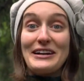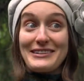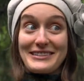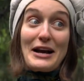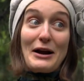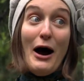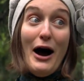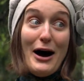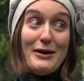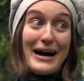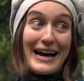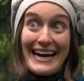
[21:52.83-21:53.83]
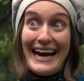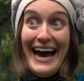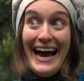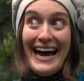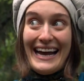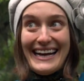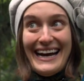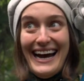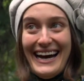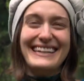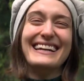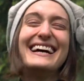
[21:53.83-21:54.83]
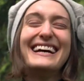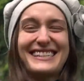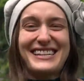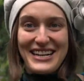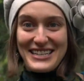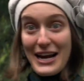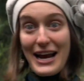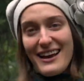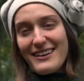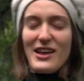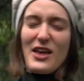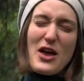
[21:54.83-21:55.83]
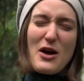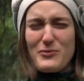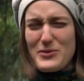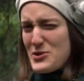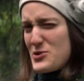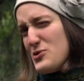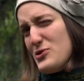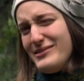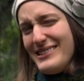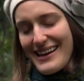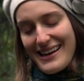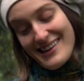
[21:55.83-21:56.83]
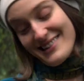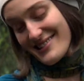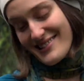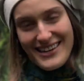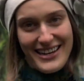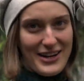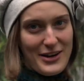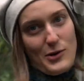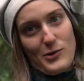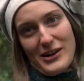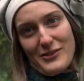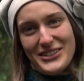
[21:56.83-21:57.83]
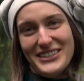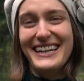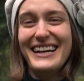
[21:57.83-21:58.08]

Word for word: I was like, oh my God! Oh. So I was like, oh, yeah, that would be cool, I guess. You know, whatever.